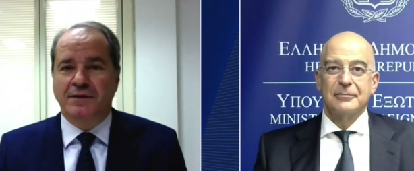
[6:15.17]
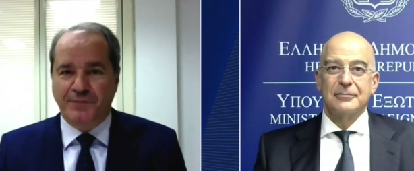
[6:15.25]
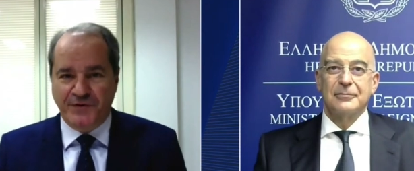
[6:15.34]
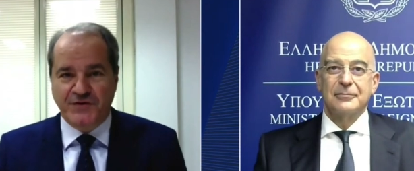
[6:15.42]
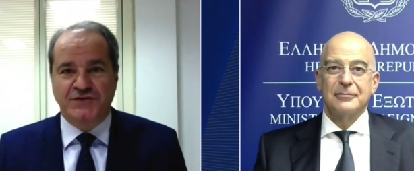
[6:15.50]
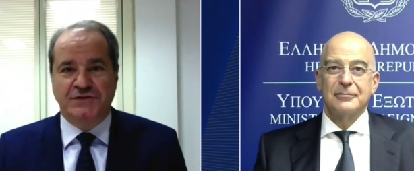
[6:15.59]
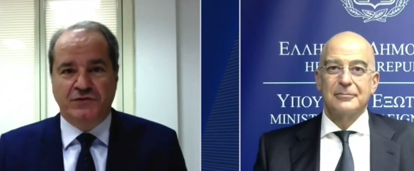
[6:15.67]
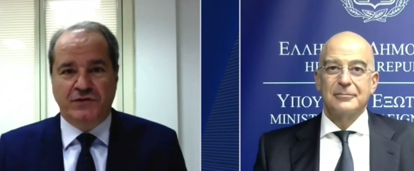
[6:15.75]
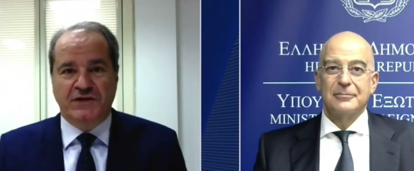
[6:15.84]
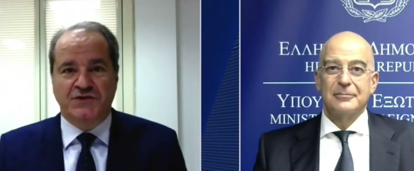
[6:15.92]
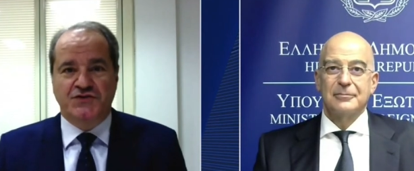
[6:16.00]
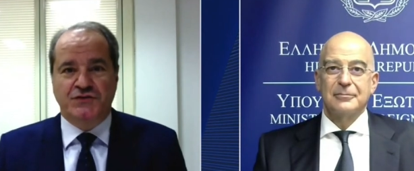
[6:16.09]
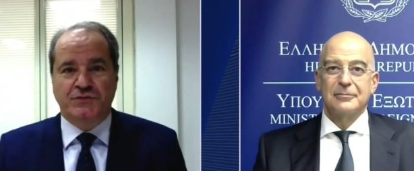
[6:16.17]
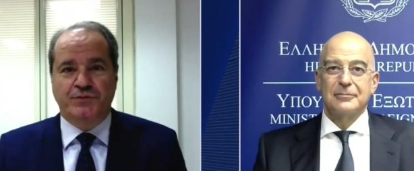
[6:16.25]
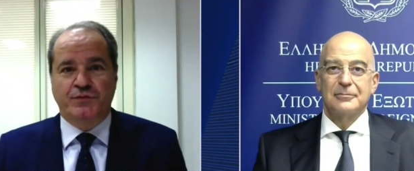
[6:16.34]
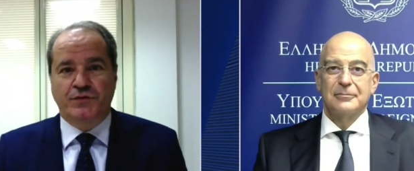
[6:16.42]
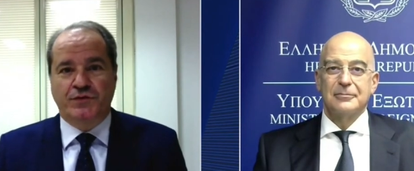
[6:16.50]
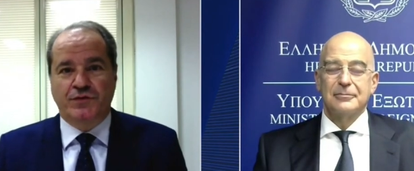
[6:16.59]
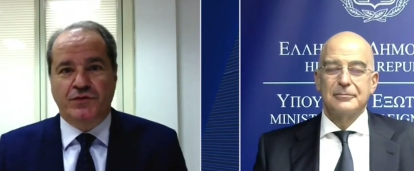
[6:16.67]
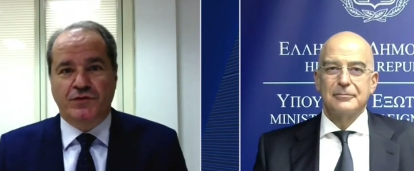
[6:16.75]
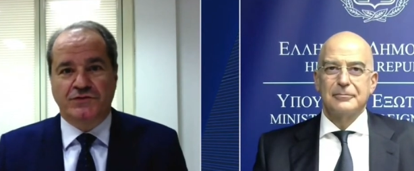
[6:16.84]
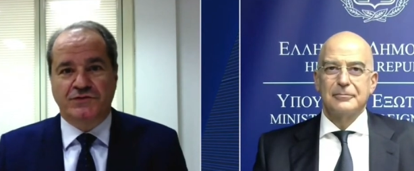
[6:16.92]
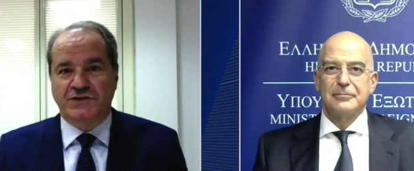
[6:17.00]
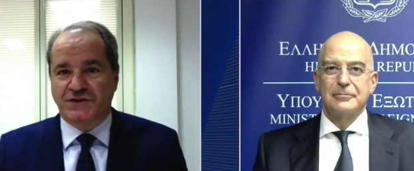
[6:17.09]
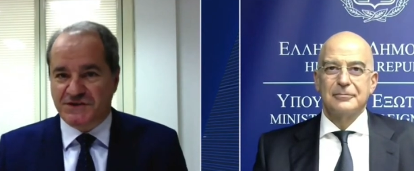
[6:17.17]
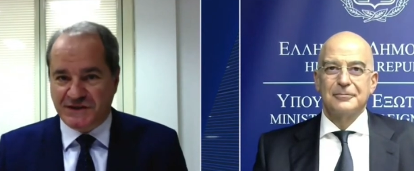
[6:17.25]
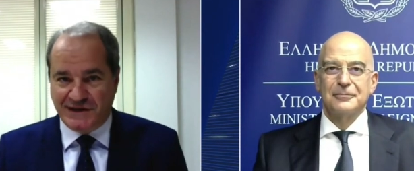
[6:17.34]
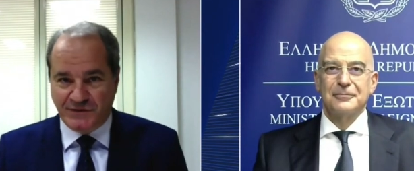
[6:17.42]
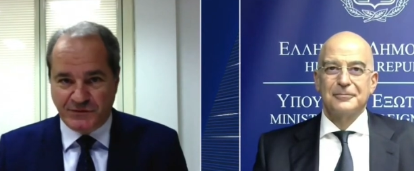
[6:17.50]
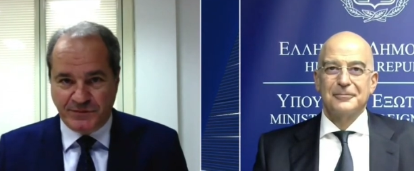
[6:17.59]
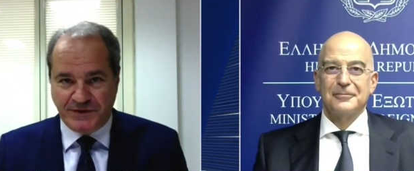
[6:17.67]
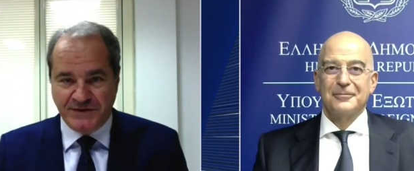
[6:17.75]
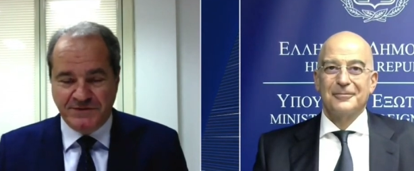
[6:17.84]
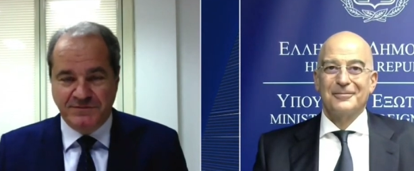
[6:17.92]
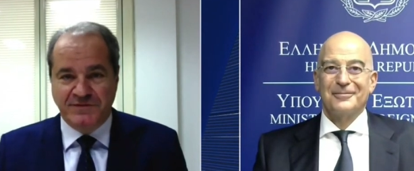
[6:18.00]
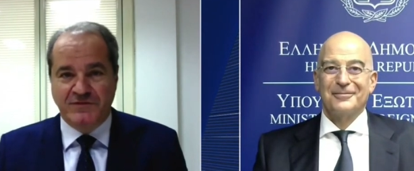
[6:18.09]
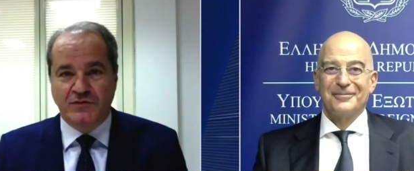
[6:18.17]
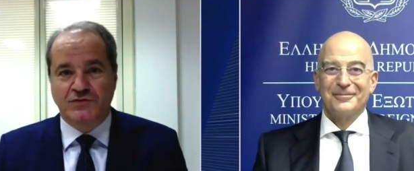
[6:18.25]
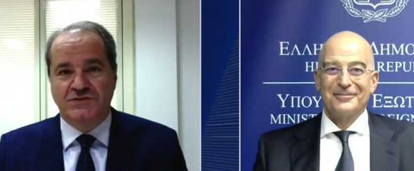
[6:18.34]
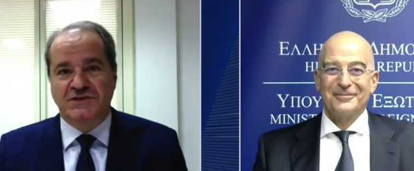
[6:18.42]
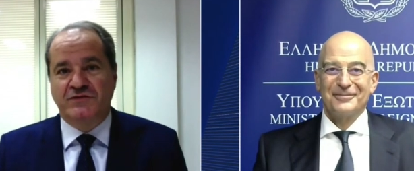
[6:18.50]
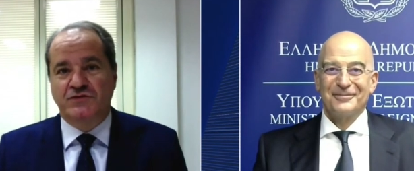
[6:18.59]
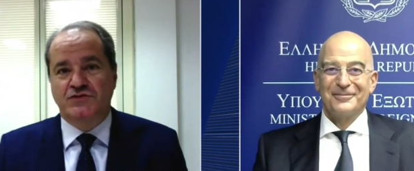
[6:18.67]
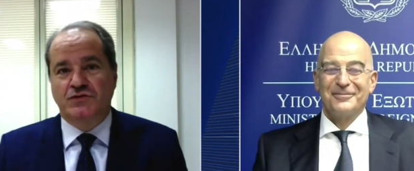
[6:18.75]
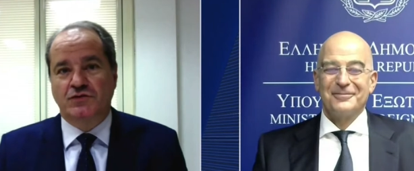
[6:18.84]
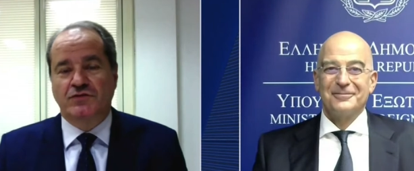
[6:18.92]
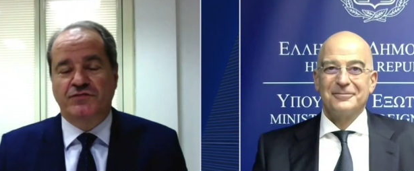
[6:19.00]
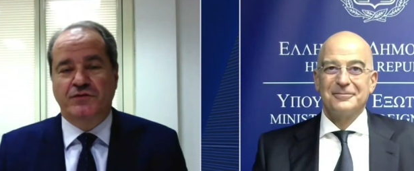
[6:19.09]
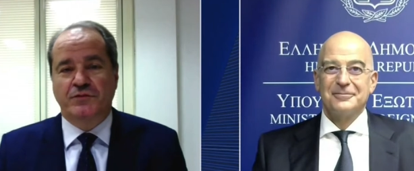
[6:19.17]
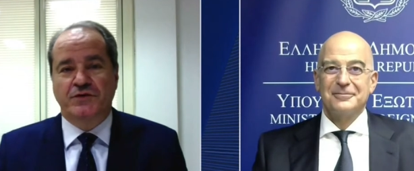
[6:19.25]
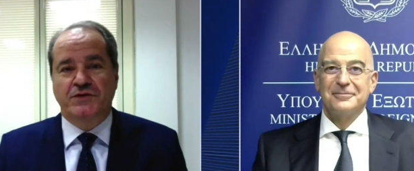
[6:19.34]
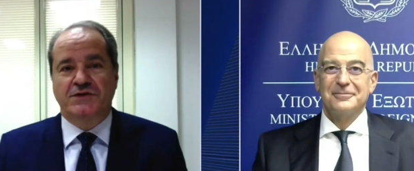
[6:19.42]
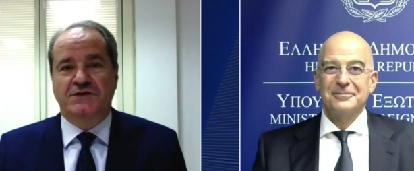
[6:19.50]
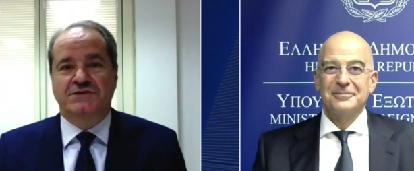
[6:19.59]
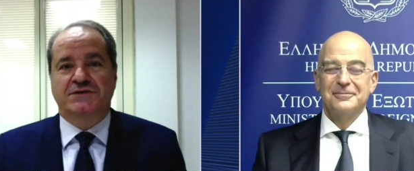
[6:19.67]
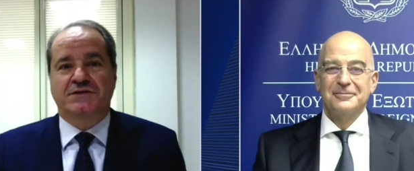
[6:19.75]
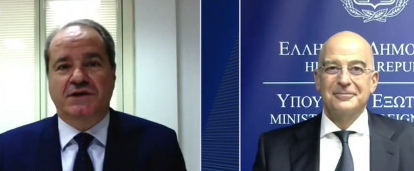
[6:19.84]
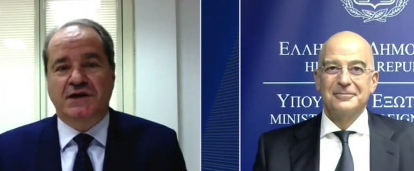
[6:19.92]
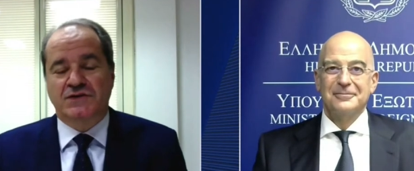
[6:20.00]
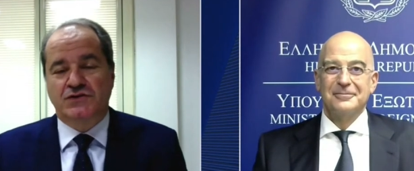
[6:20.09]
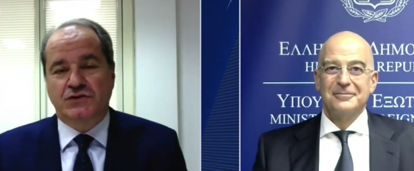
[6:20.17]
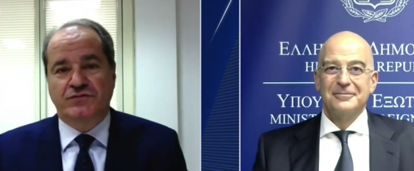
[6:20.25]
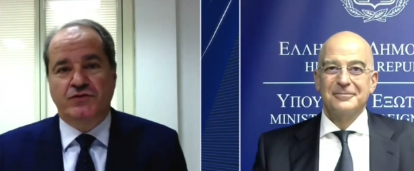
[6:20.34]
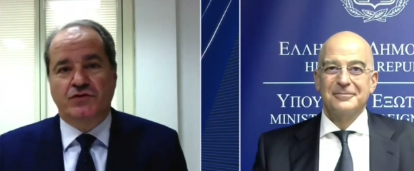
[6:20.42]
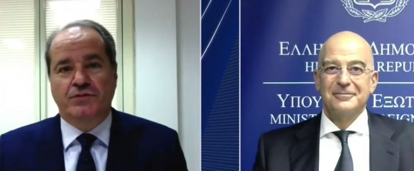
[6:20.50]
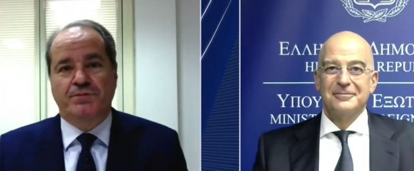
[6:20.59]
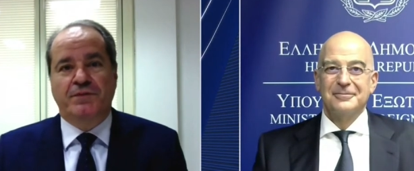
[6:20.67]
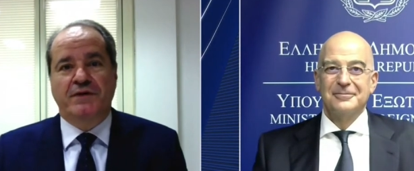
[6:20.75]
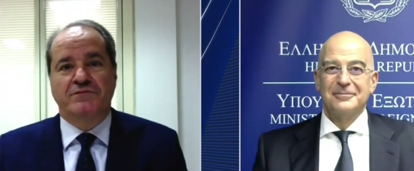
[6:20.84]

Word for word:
Speaker 1: a personal relationship with your Turkish counterpart, Mevlut Cavusoglu, from your years at the Council of Europe.